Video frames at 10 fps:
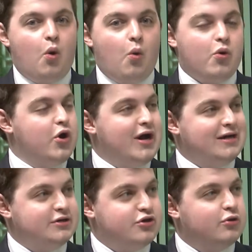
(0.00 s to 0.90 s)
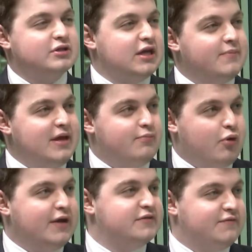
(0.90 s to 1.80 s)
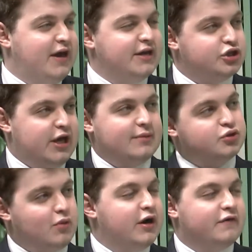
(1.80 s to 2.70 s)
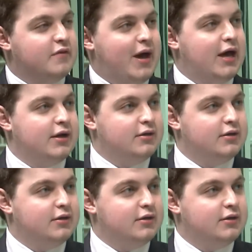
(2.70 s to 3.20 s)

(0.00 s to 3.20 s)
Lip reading: or are those going to be Braves advantage games right off the bat?